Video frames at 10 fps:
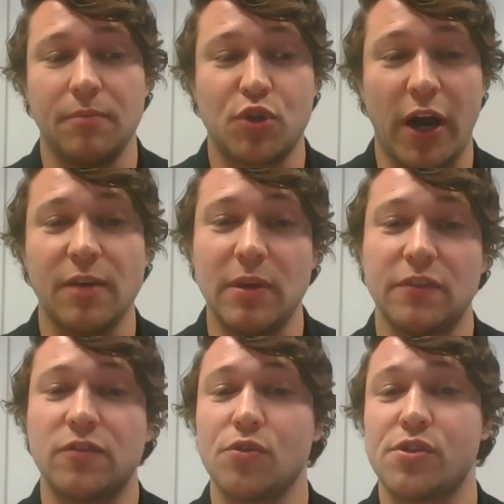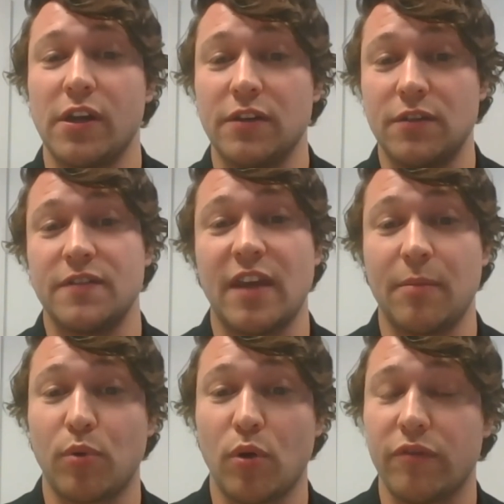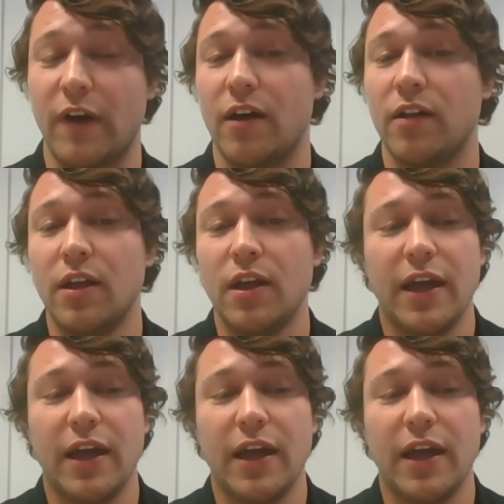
trying to be associated to the same profile.